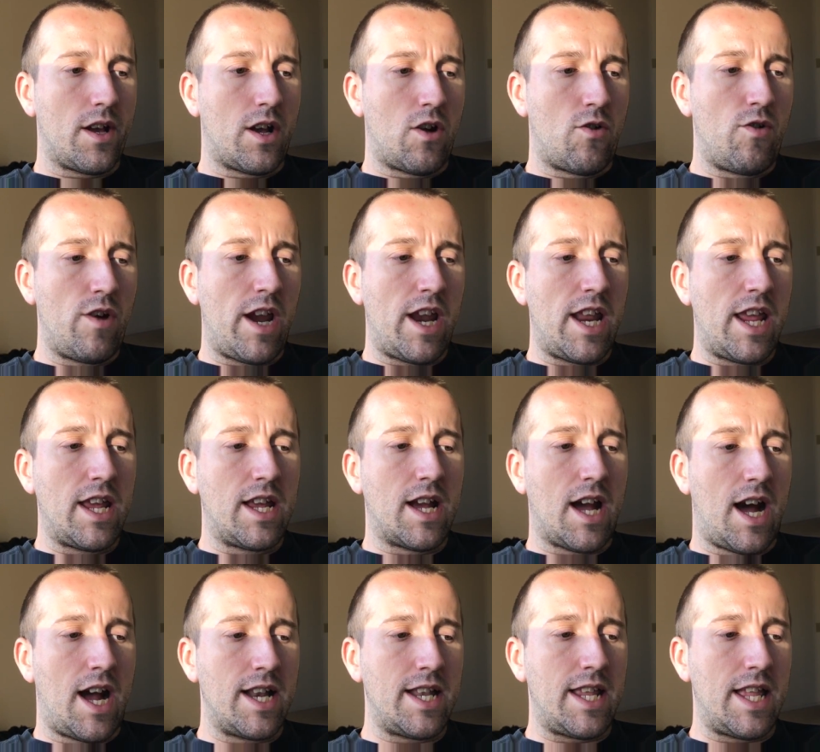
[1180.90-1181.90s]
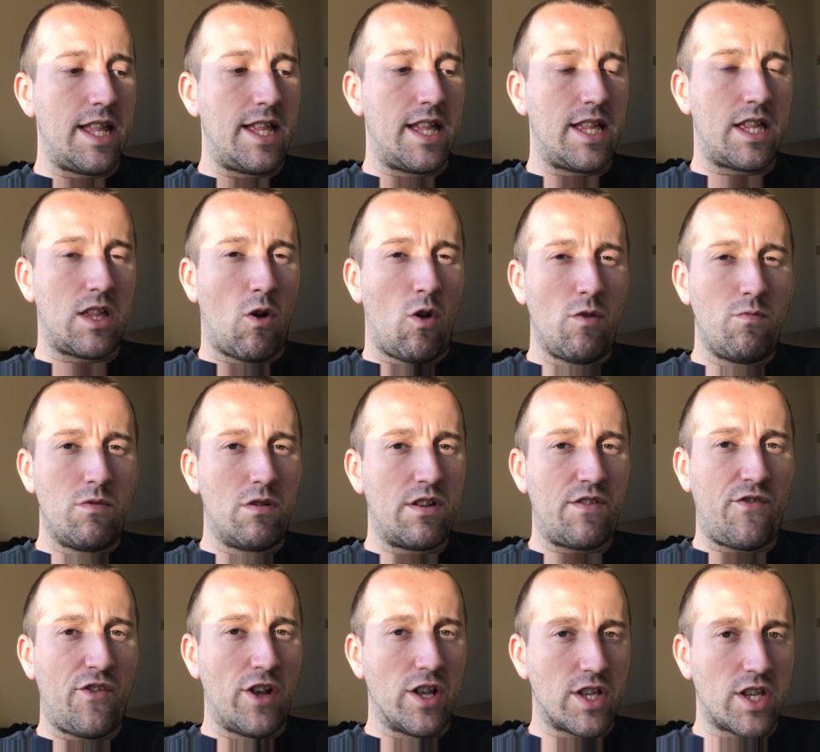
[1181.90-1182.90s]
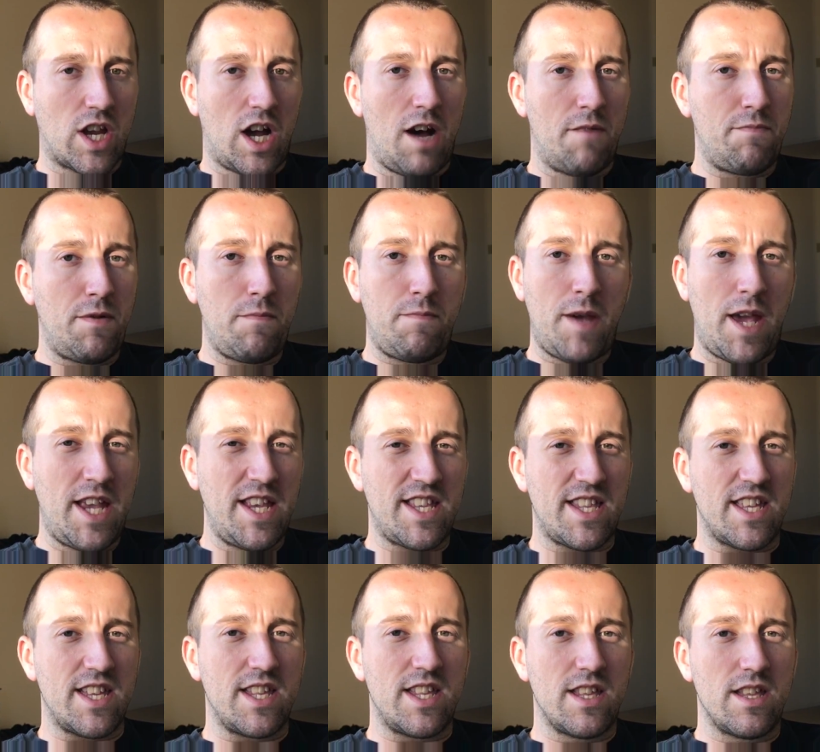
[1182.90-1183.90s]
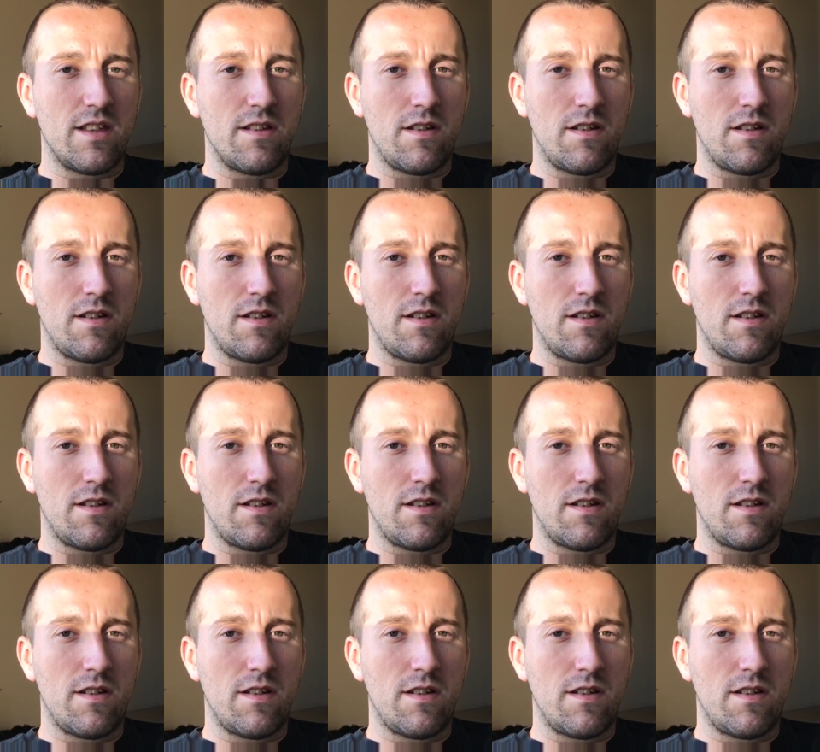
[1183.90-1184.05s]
creating content that almost feels copy pasted.